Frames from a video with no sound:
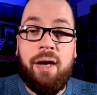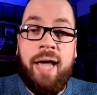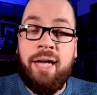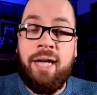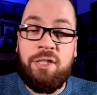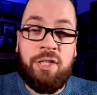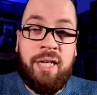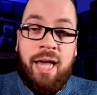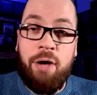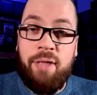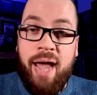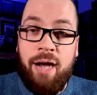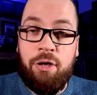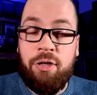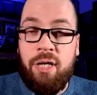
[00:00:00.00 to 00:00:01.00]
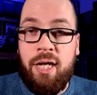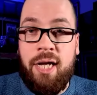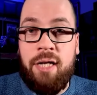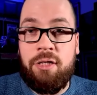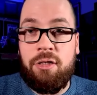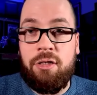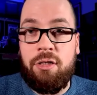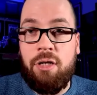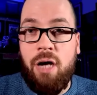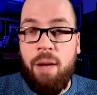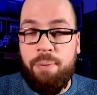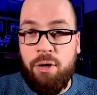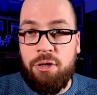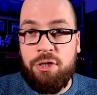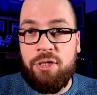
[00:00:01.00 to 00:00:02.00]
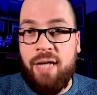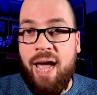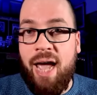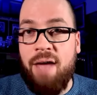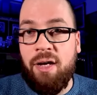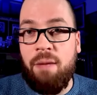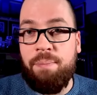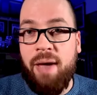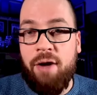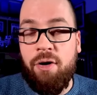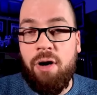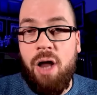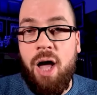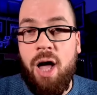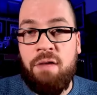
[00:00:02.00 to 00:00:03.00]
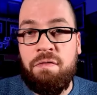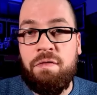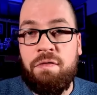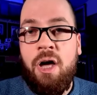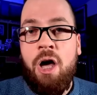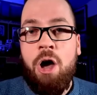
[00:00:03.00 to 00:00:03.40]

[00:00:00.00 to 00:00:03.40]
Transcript: and I can see how that could lead a person to having a better life,